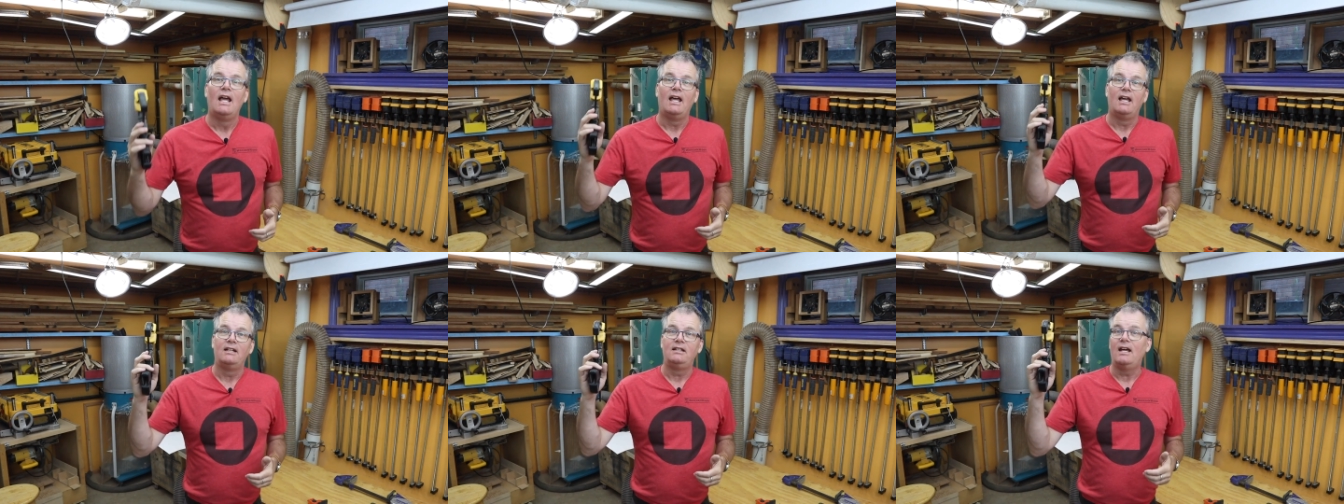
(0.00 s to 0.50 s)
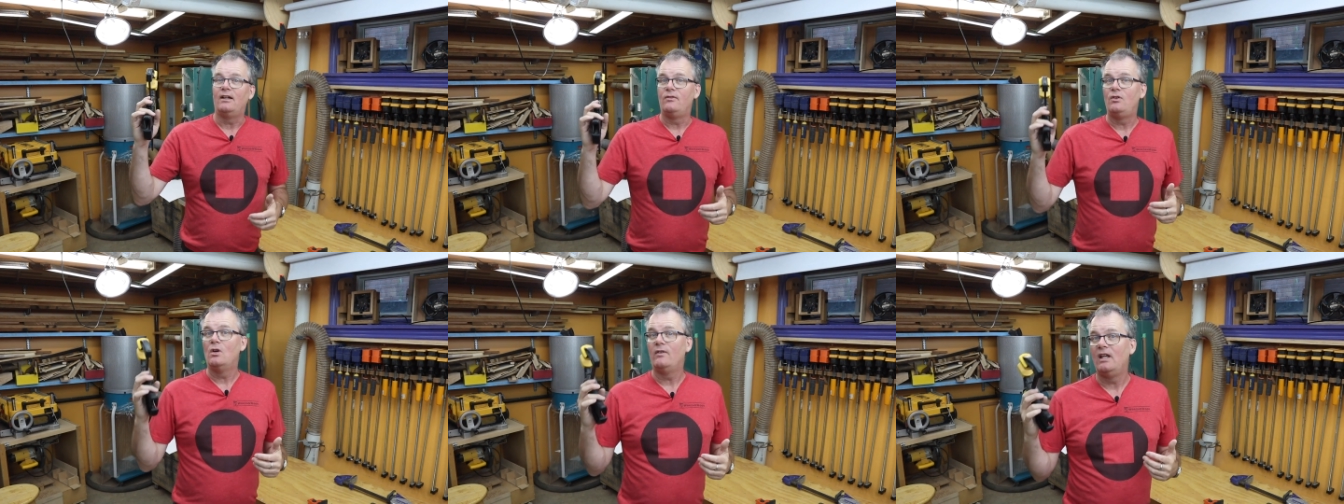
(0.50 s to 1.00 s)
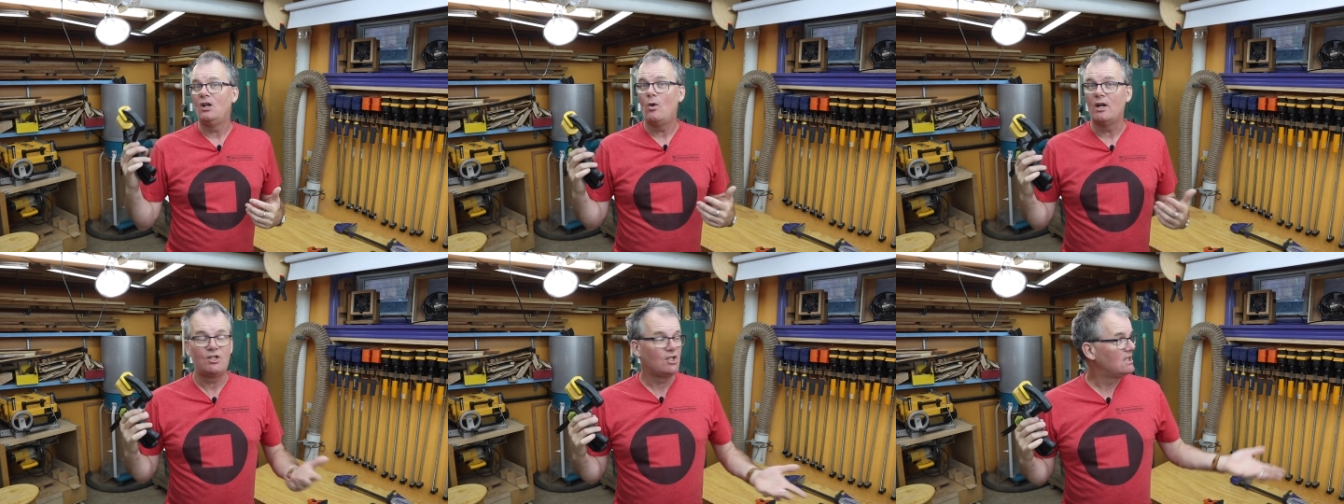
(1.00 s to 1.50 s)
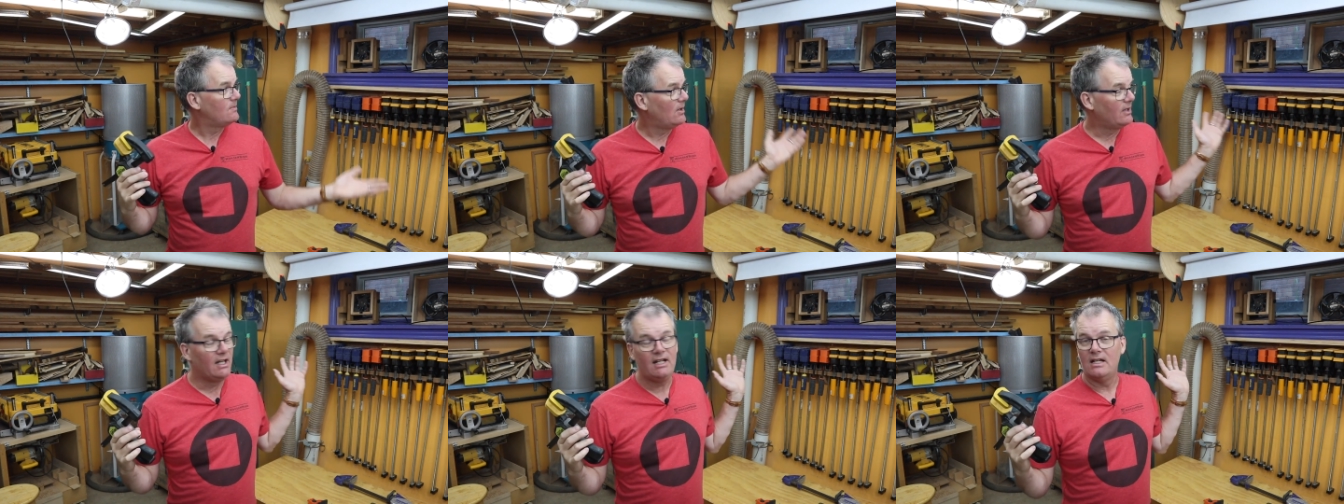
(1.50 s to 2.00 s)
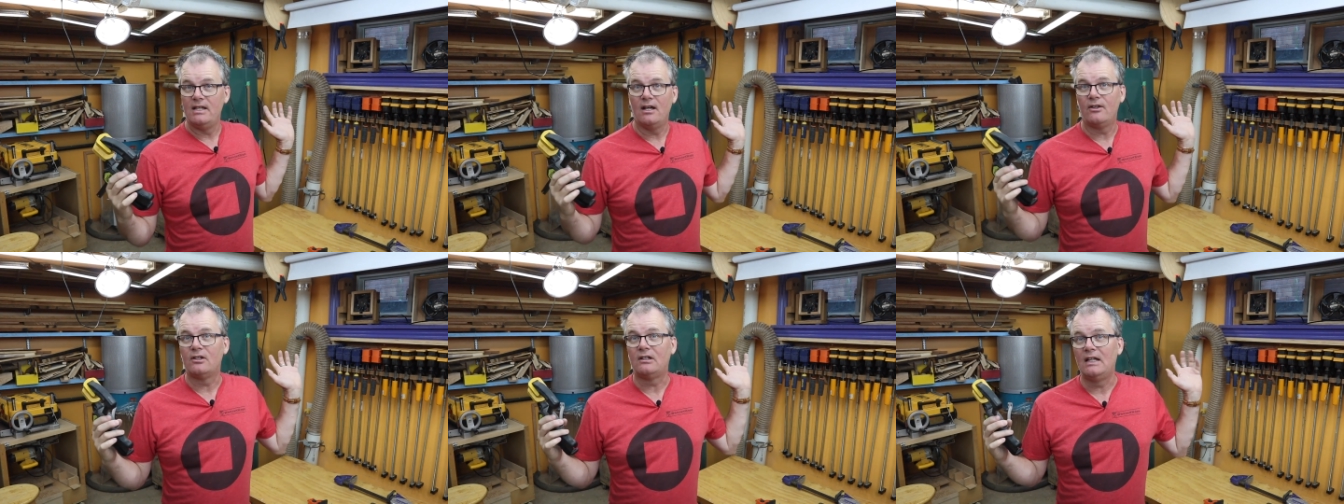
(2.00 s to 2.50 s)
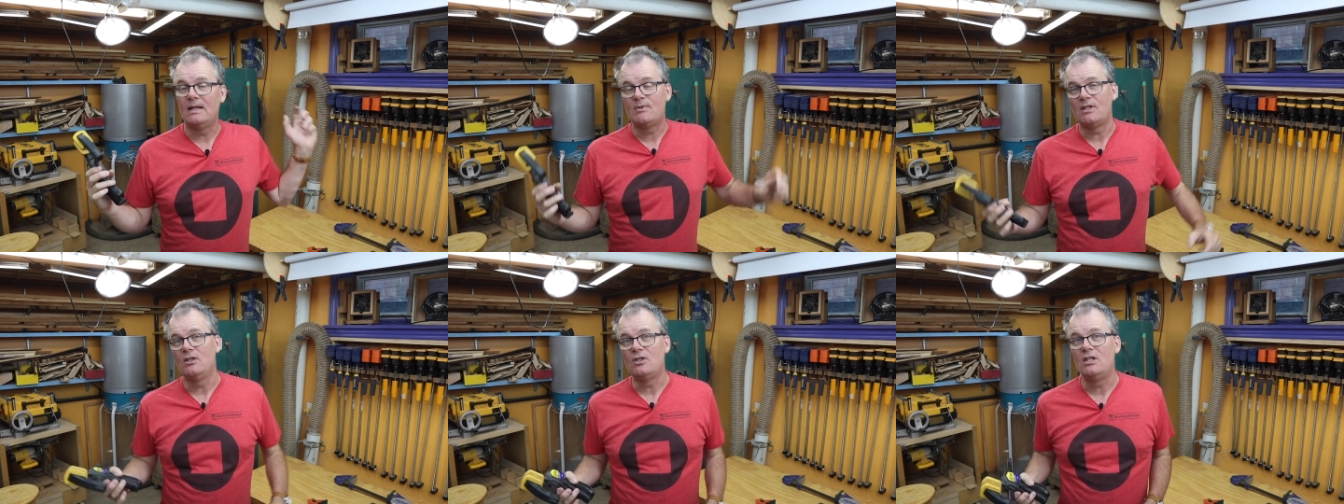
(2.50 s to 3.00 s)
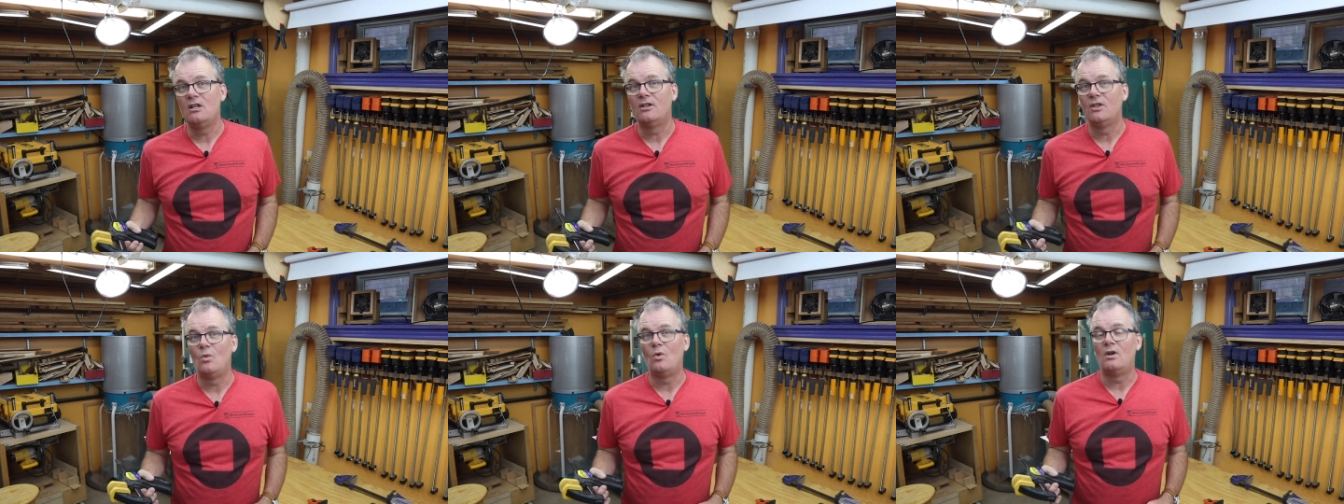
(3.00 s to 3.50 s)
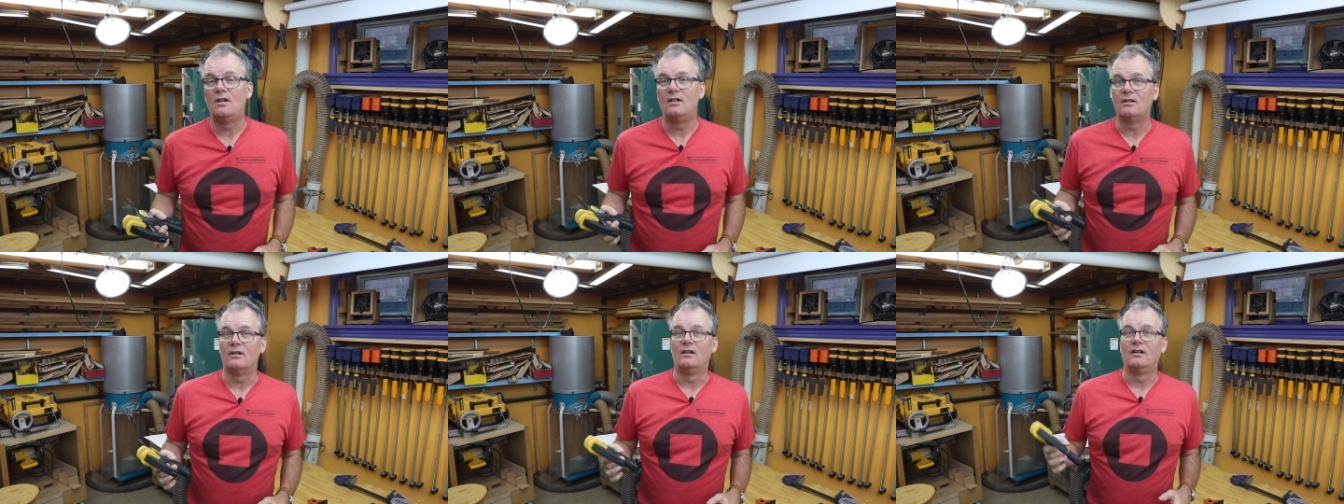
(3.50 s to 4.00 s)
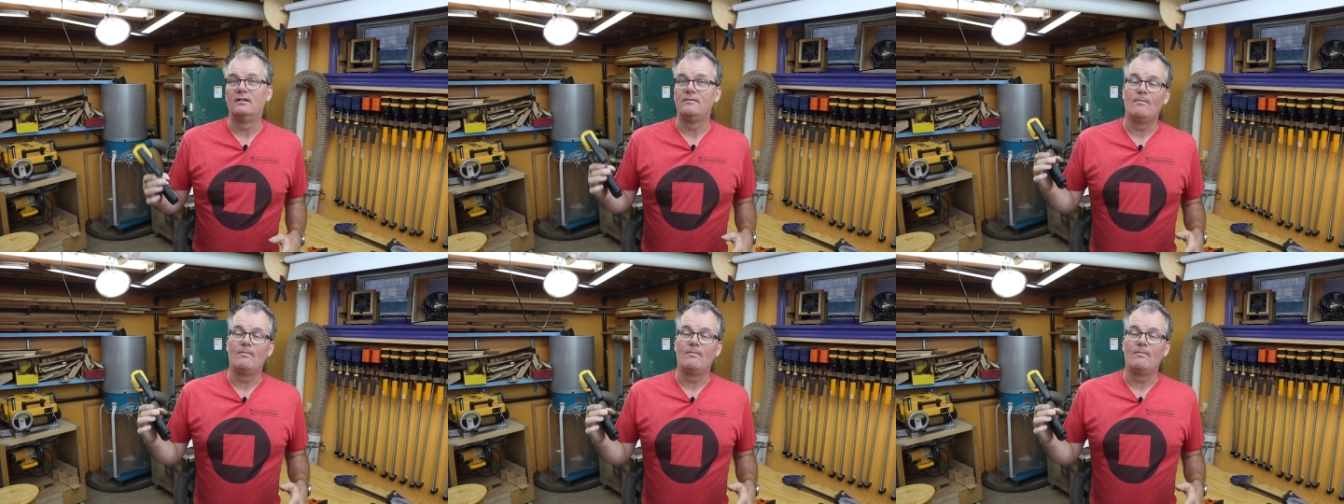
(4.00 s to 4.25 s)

And yeah, if you have any questions about any of the other clamps that you see on the wall or